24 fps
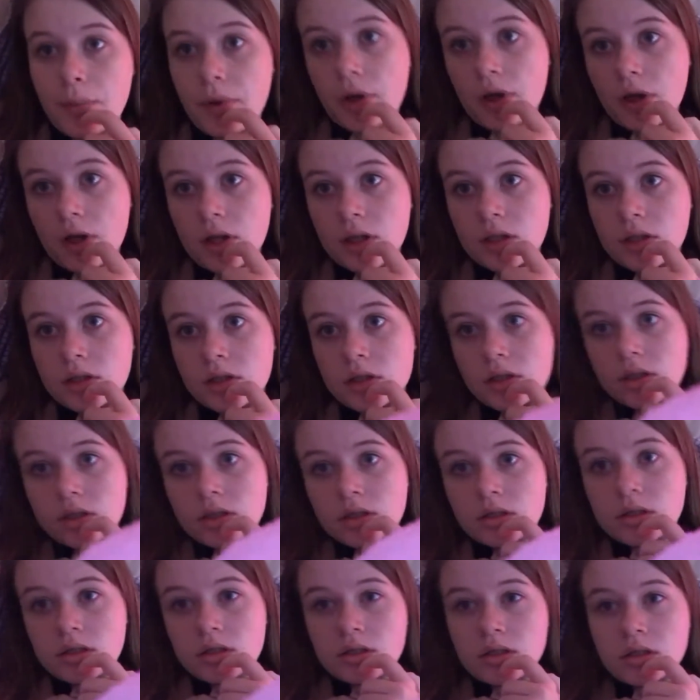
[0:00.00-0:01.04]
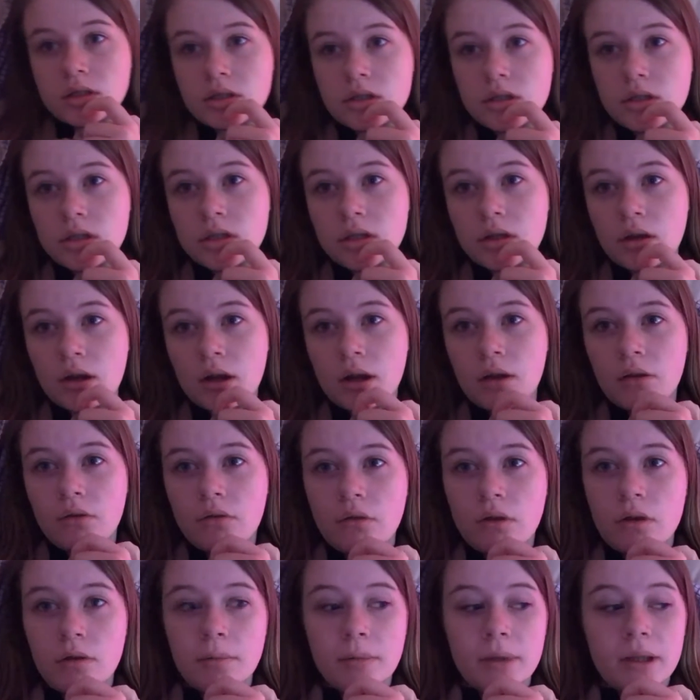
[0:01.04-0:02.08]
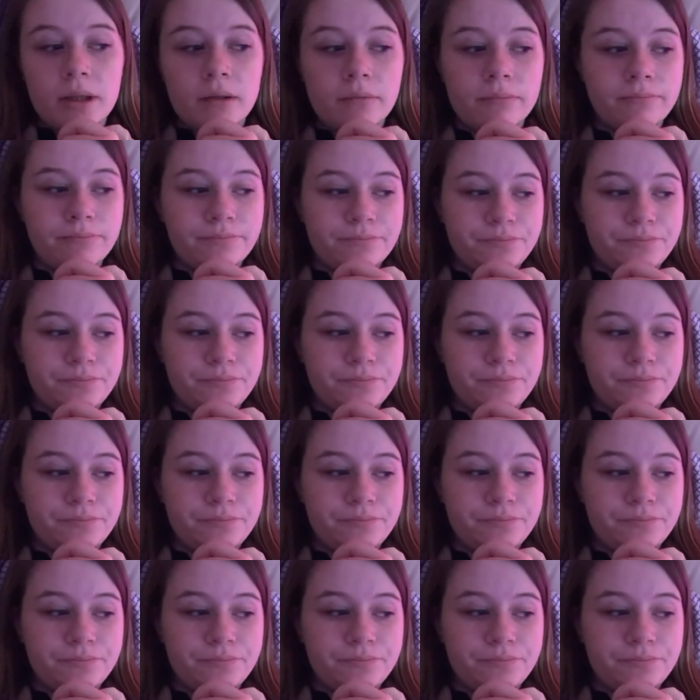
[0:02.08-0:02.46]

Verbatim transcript: past hour a bit.